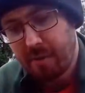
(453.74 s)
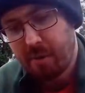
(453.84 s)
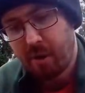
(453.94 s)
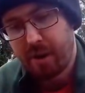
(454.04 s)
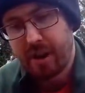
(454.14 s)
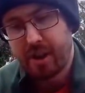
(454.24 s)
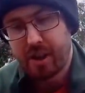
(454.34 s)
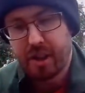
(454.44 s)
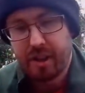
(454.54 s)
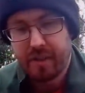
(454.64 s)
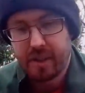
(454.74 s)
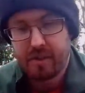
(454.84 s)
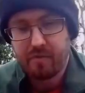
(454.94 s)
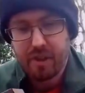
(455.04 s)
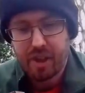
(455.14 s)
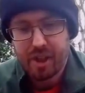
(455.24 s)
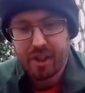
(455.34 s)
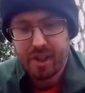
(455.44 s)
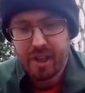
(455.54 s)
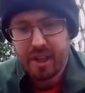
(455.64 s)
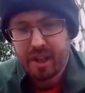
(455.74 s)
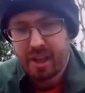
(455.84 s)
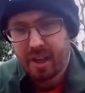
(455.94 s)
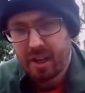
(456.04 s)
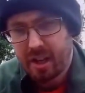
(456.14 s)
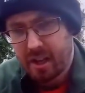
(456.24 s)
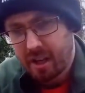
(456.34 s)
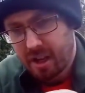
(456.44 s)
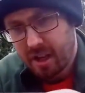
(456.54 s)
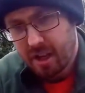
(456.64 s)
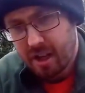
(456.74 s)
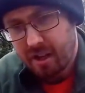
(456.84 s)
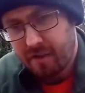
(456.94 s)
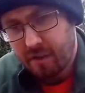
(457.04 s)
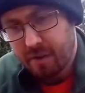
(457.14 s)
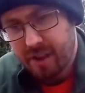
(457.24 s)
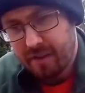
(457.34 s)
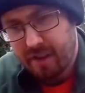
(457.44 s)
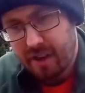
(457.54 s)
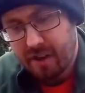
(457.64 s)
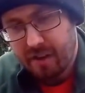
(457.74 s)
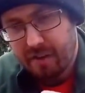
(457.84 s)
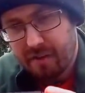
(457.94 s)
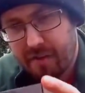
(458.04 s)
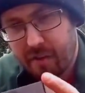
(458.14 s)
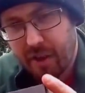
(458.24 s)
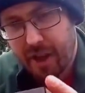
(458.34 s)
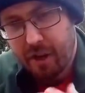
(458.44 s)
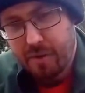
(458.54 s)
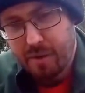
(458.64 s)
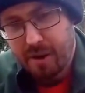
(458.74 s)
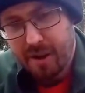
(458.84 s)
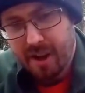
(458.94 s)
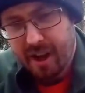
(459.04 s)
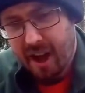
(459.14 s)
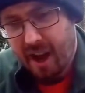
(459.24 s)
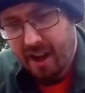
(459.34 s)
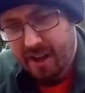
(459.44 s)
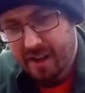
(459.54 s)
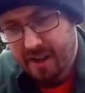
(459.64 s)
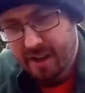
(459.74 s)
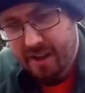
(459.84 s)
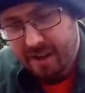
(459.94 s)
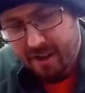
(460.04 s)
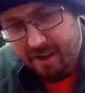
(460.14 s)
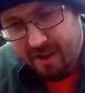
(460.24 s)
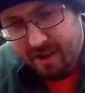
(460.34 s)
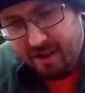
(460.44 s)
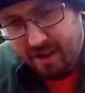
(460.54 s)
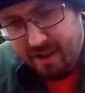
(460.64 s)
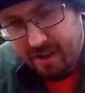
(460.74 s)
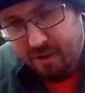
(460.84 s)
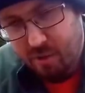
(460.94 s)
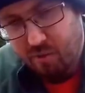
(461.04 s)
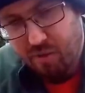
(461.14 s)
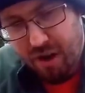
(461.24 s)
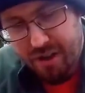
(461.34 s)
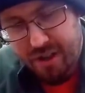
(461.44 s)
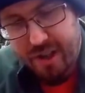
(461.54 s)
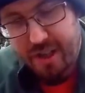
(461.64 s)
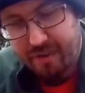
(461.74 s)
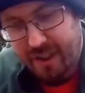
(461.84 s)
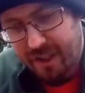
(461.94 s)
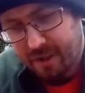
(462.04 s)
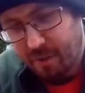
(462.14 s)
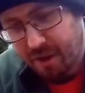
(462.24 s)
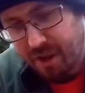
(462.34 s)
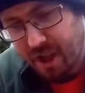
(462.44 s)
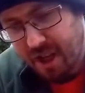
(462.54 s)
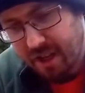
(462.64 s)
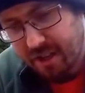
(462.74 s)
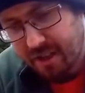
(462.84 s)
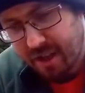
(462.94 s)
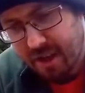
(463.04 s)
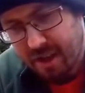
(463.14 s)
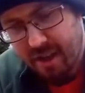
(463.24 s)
you put on it just to give it some rigidity if you was having it fully open. It's all rusted, I've had this one years.